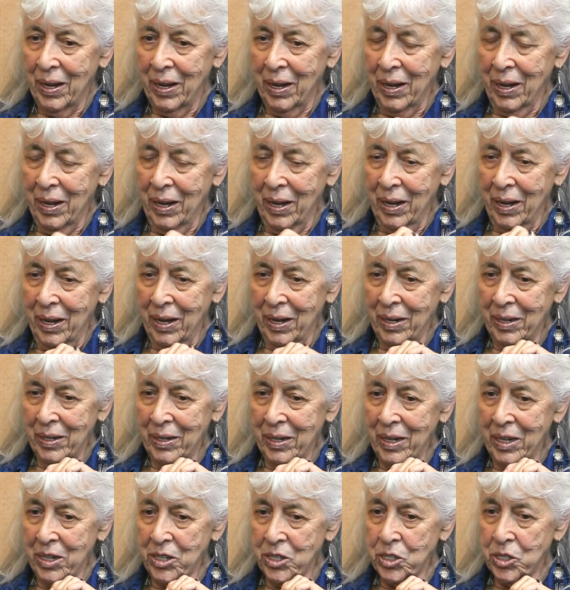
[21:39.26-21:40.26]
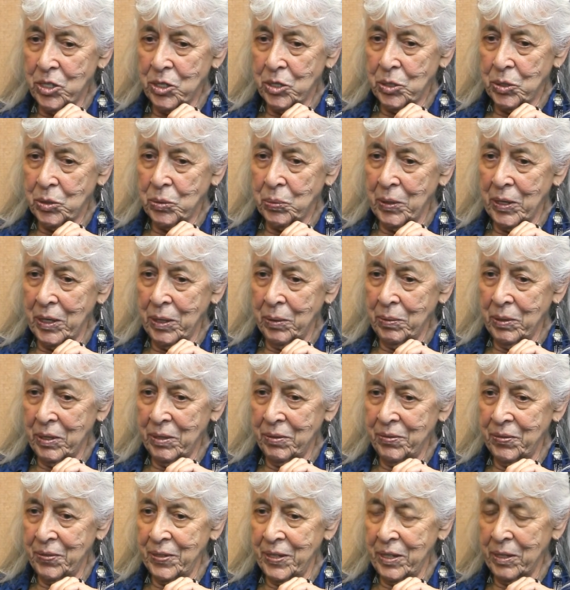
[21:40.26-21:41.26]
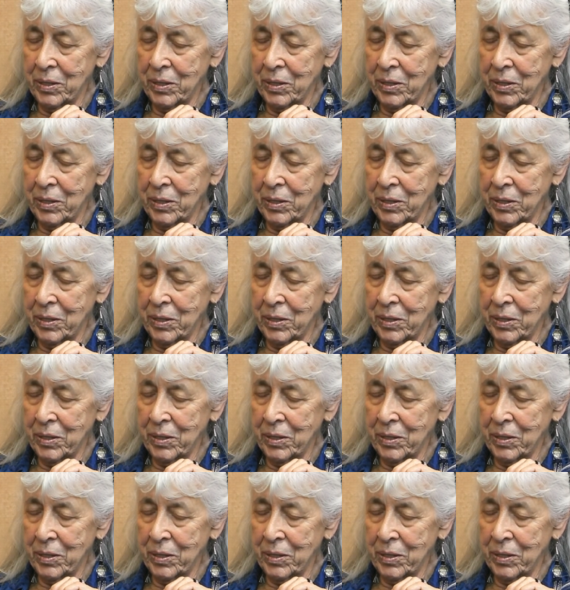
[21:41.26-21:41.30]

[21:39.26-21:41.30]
And it's 21 feet